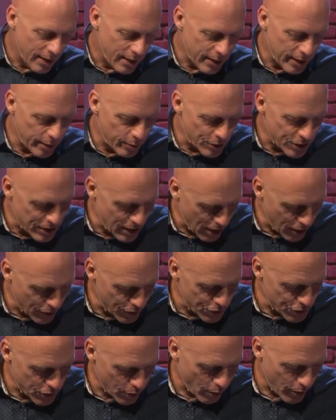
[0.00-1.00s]
he was telling the
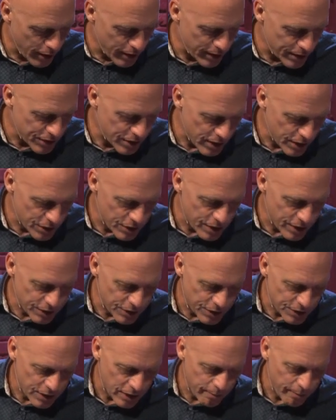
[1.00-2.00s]
story, and he says this.
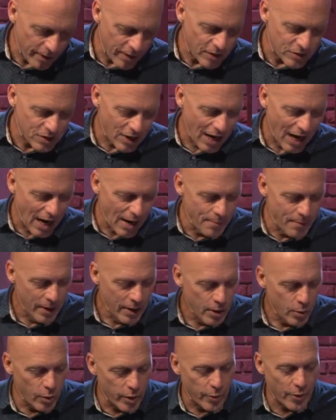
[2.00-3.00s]
He said, by the time
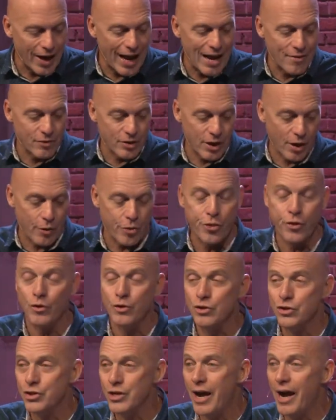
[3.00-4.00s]
we were having our
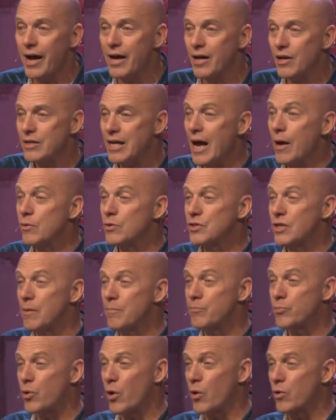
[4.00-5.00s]
third child, I was on
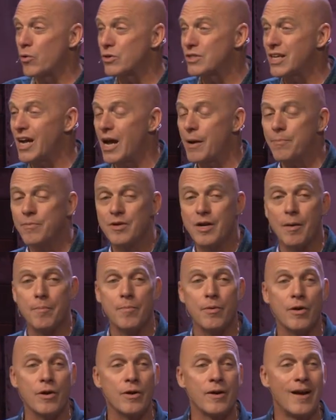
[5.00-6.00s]
prototype
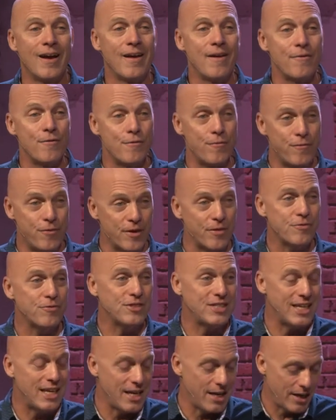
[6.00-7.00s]
number
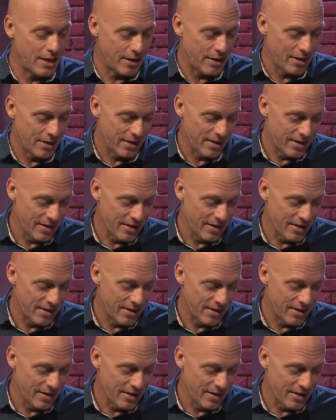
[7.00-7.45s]
15.